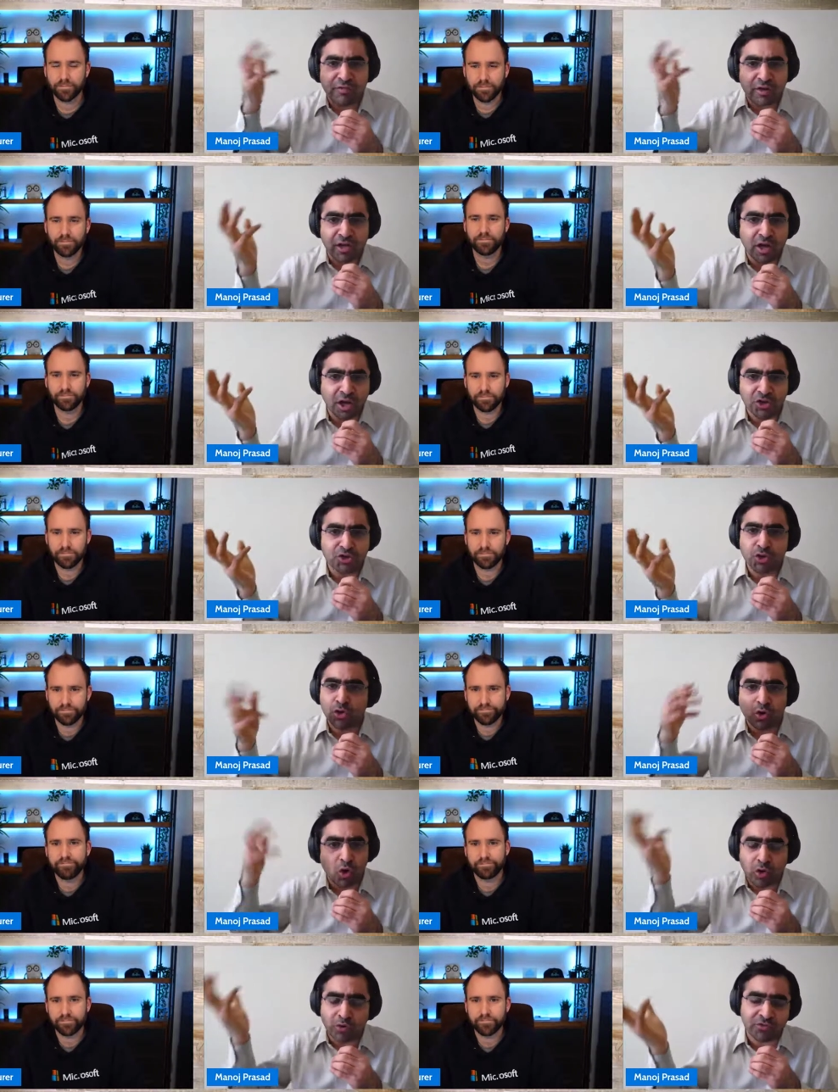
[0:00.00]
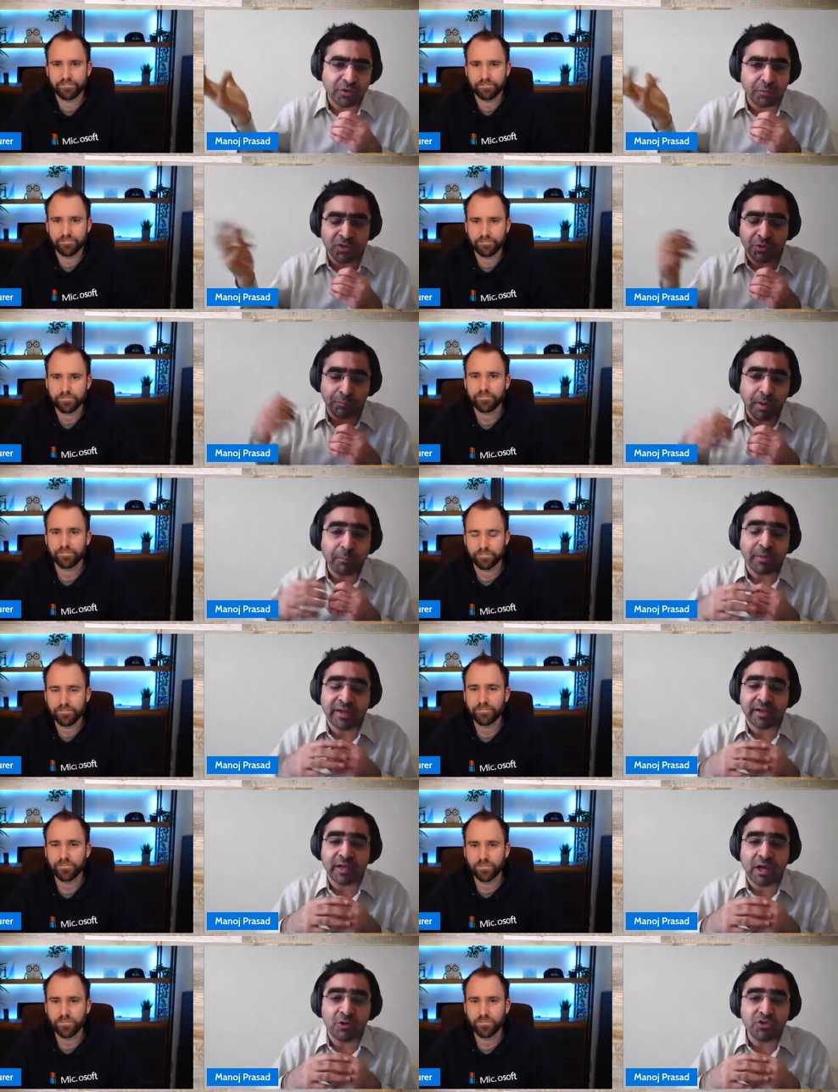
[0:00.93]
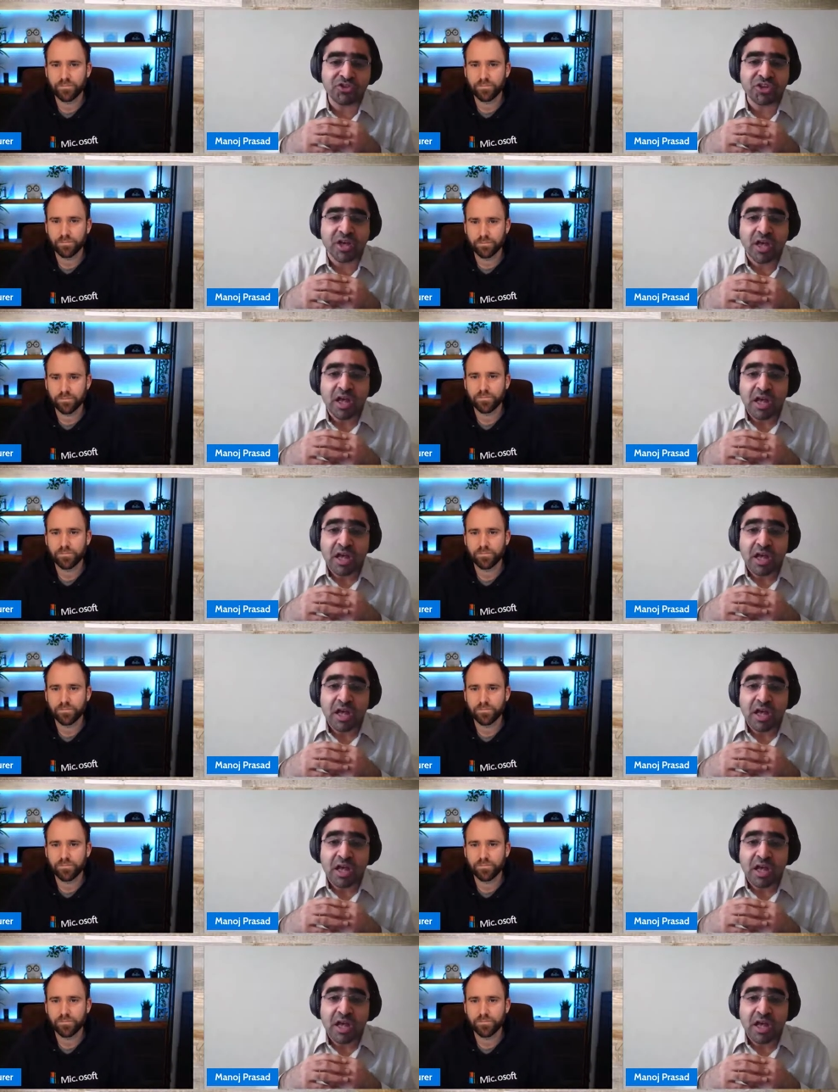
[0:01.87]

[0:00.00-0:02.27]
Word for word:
Speaker 1: even Azure or some other public clouds.